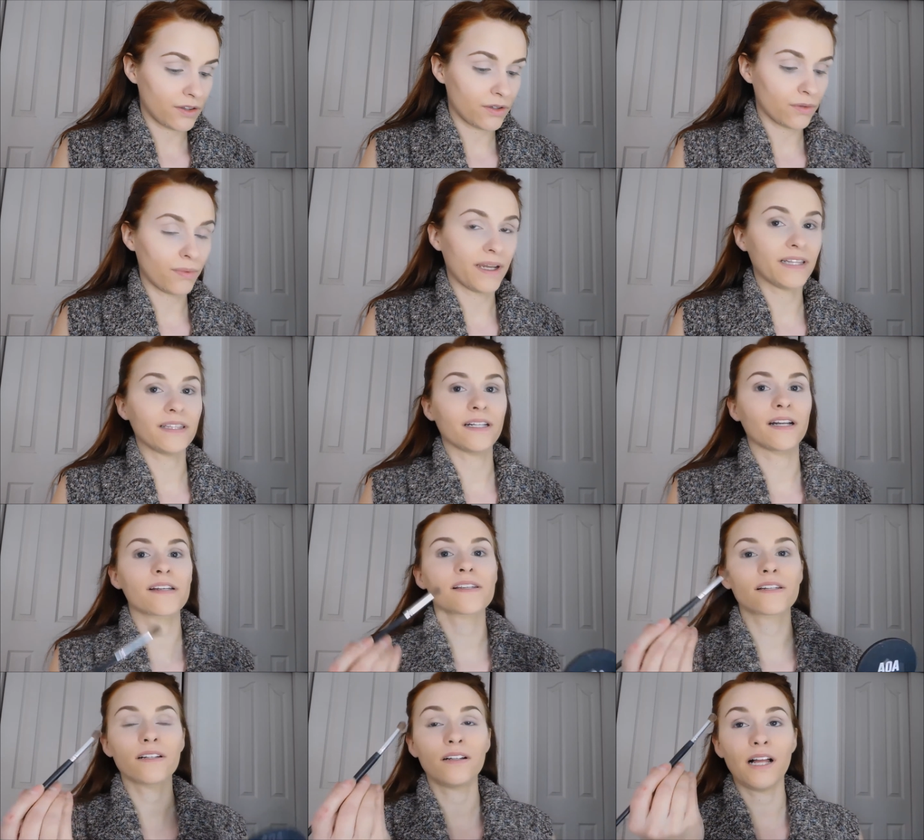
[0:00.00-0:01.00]
the weight that I
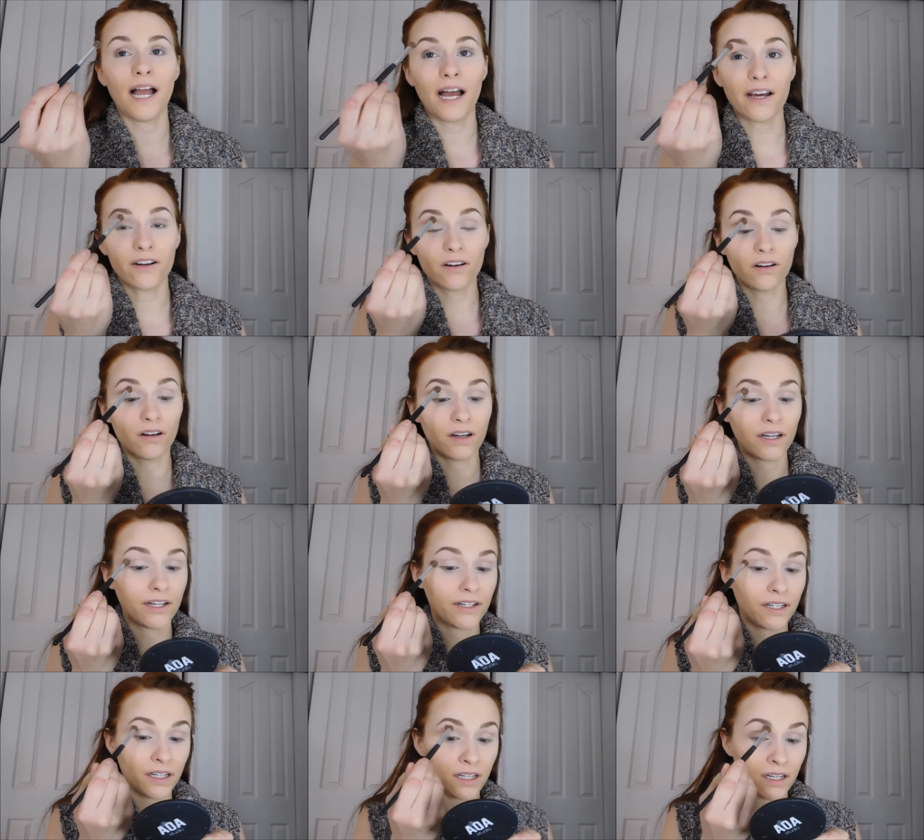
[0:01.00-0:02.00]
still had
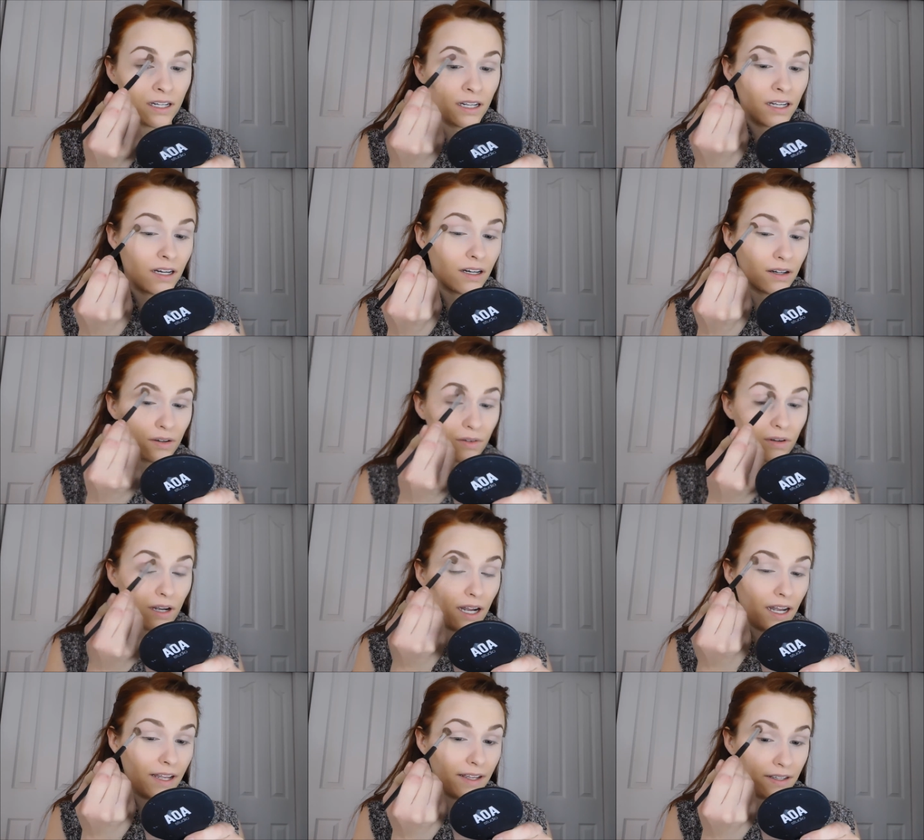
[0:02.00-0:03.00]
on,
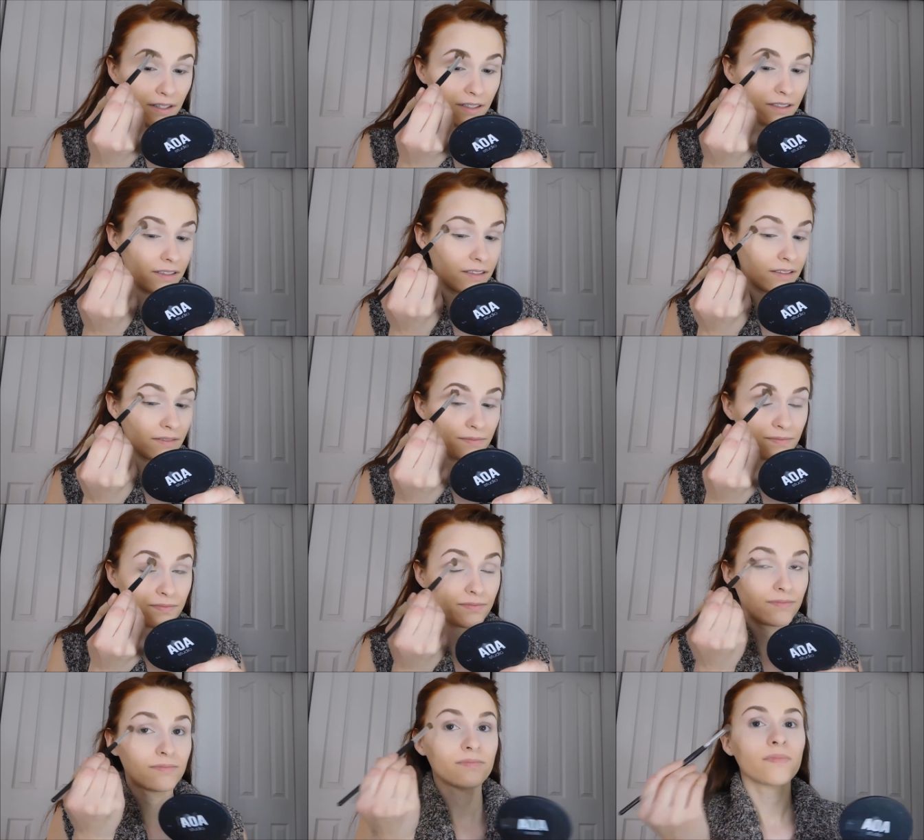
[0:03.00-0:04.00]
it
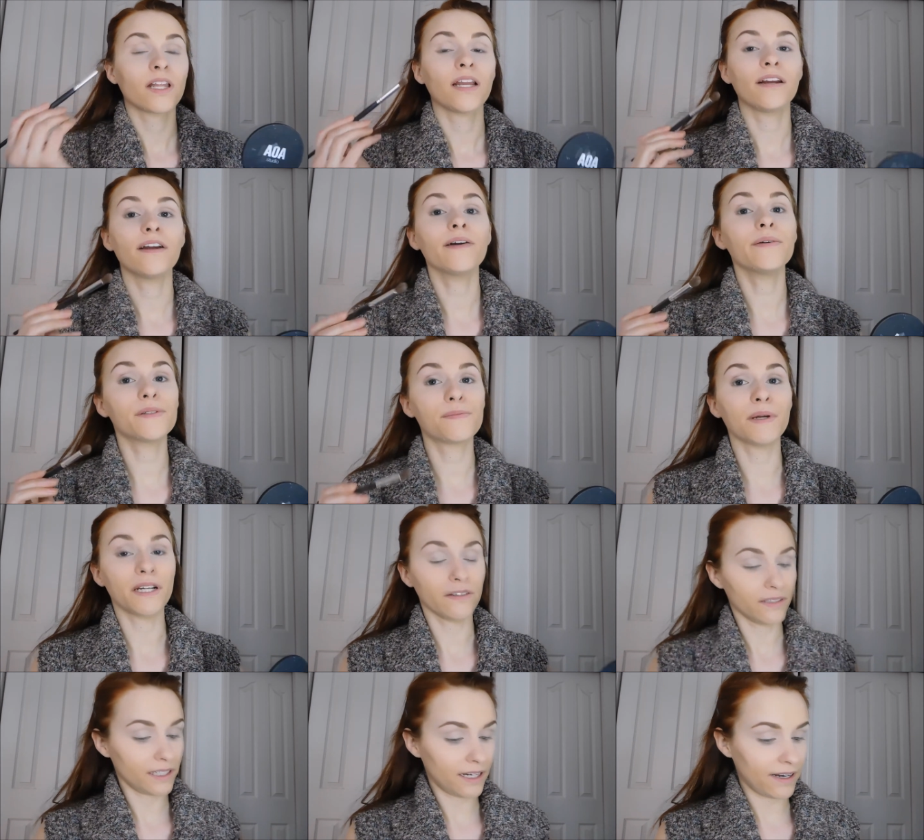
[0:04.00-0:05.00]
was
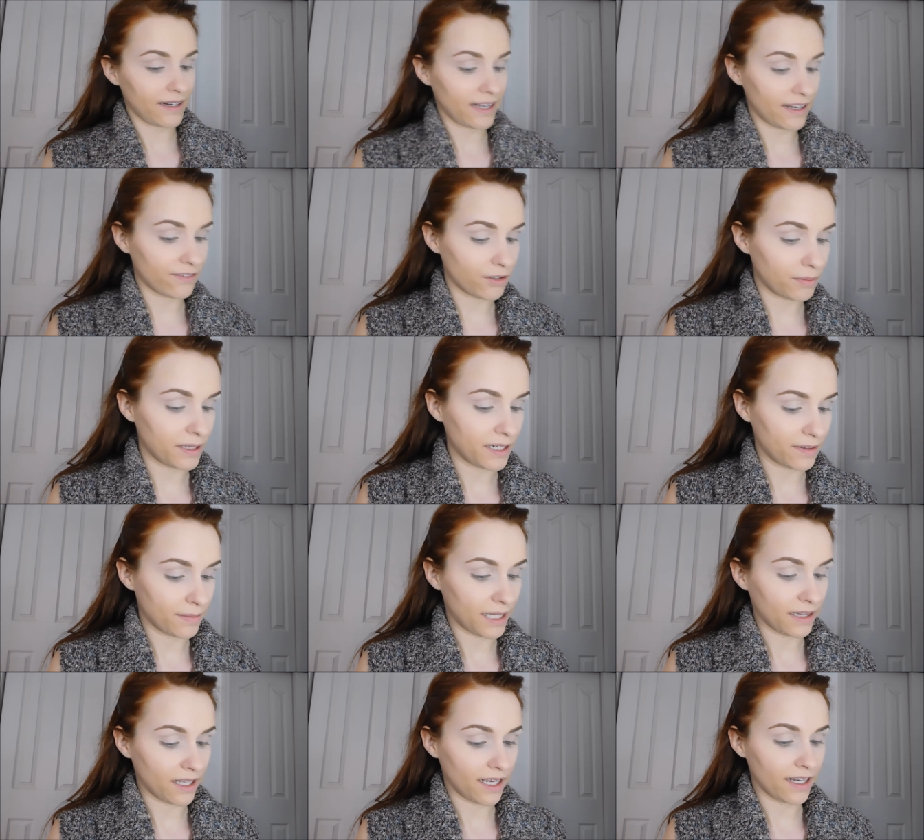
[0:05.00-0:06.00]
bigger than I'd ever been in
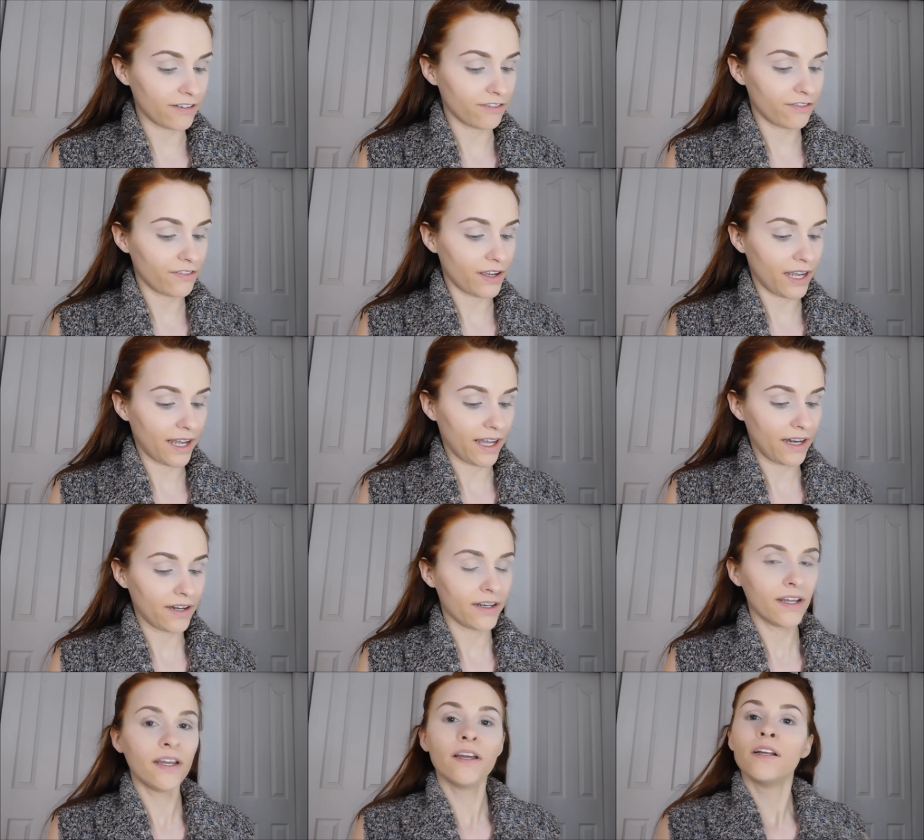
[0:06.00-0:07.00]
my life.
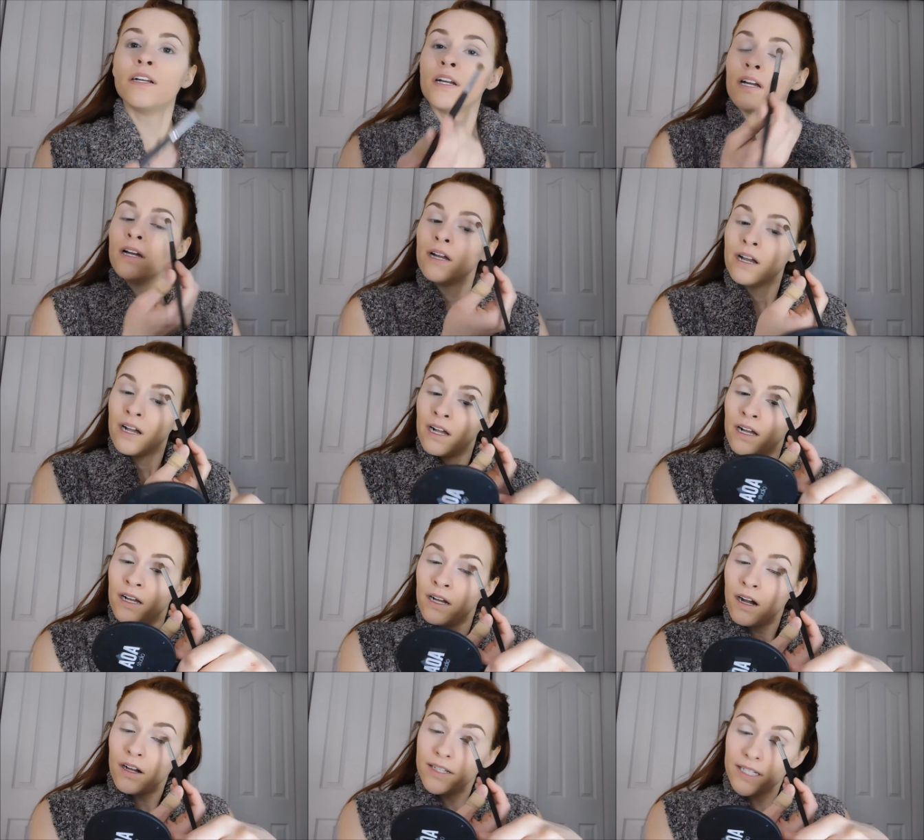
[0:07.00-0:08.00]
And
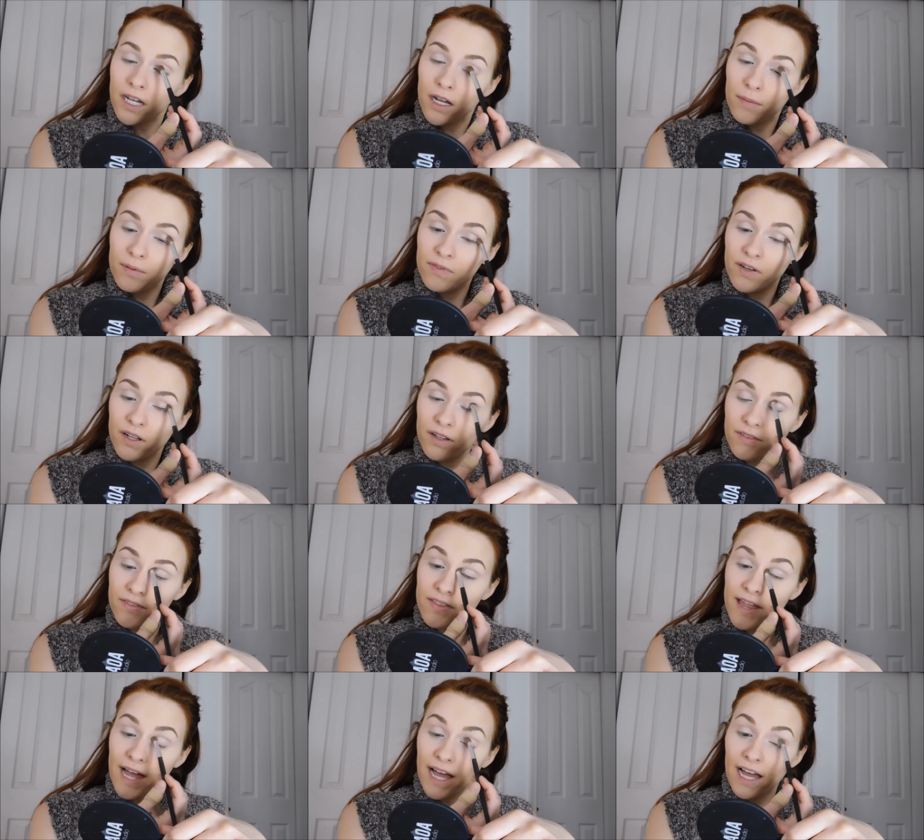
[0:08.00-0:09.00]
on top of all
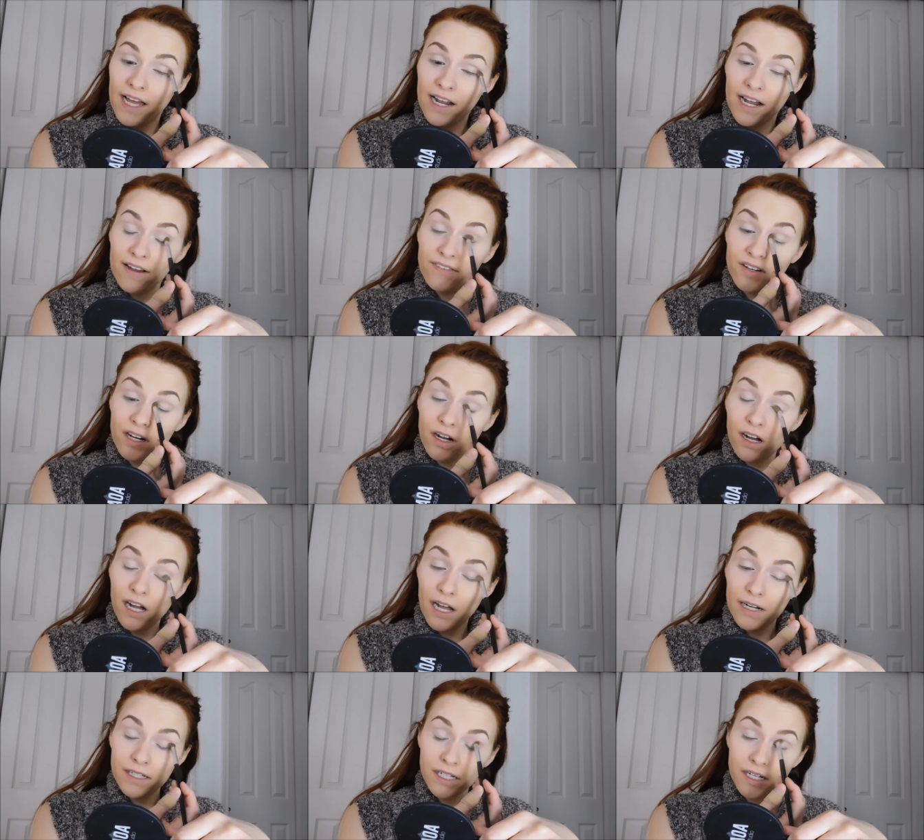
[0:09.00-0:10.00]
of that, I've
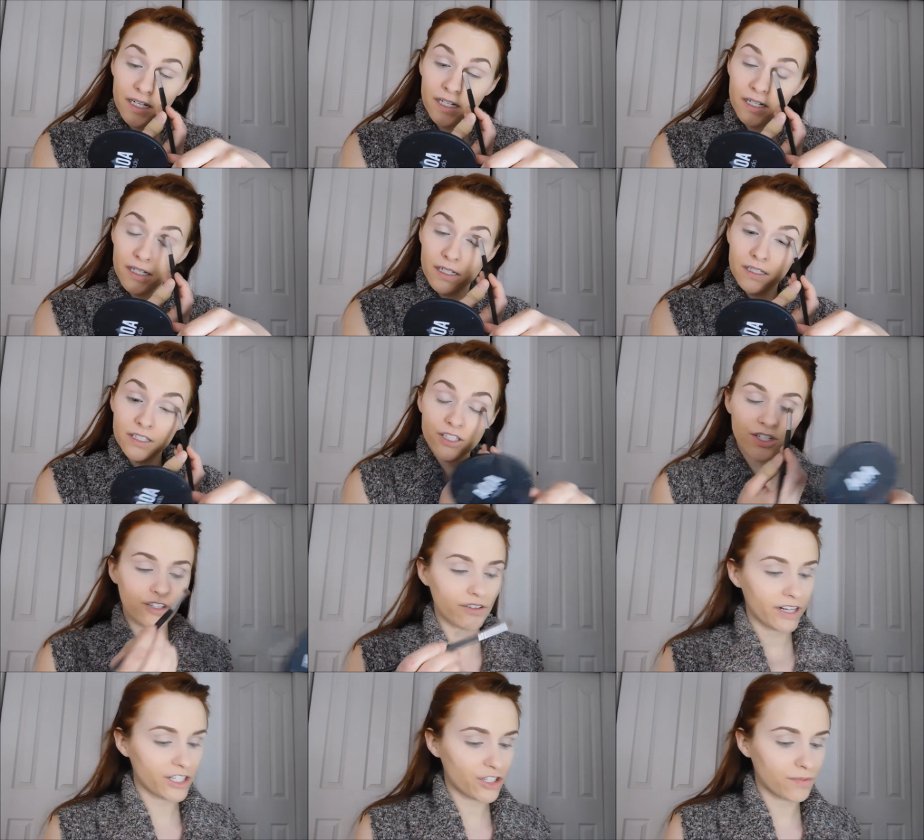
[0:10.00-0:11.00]
got
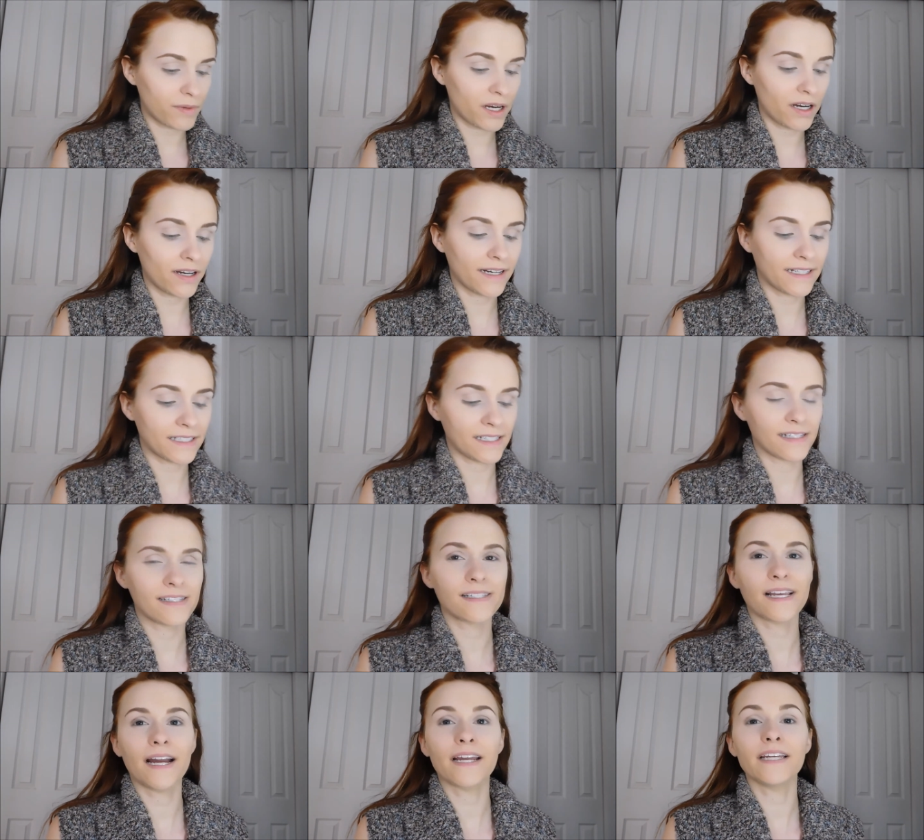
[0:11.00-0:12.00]
stretch marks and
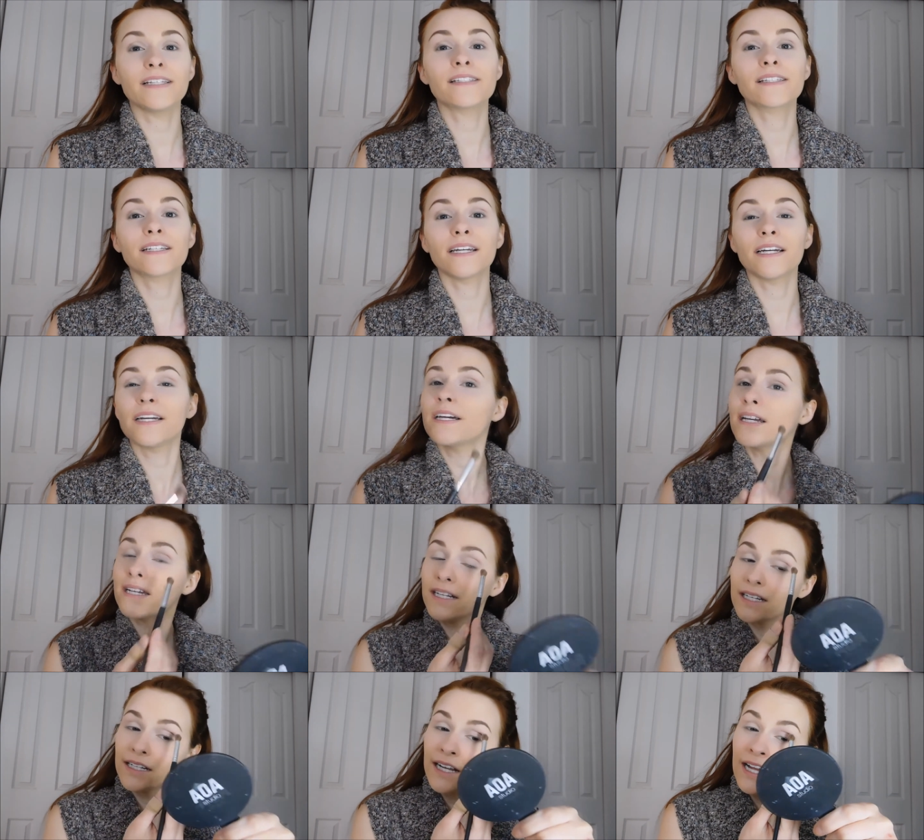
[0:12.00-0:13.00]
saggy
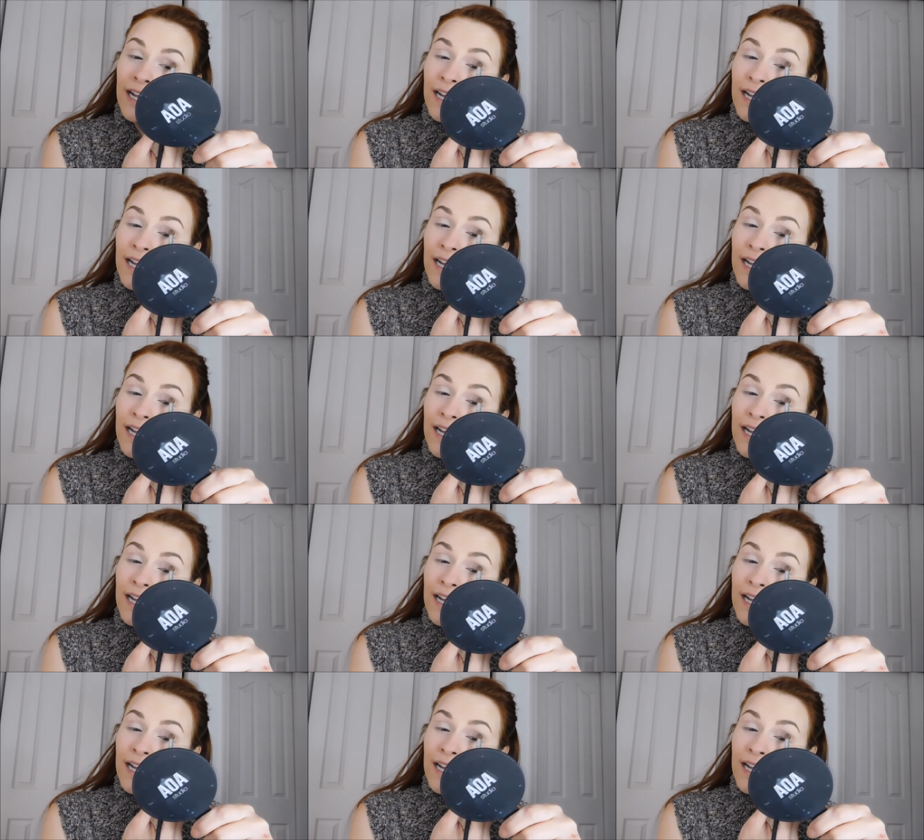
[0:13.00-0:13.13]
skin.